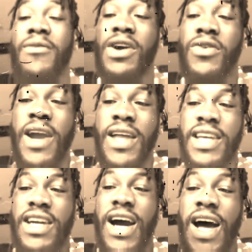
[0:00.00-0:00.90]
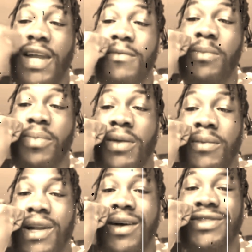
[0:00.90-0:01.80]
would grab their collar and put
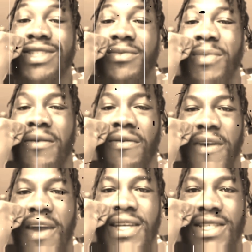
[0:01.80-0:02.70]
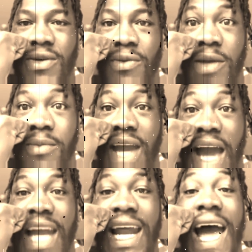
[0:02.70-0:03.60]
them close to my face, so we can be
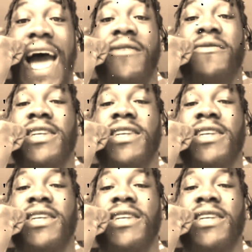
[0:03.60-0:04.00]
eye to eye,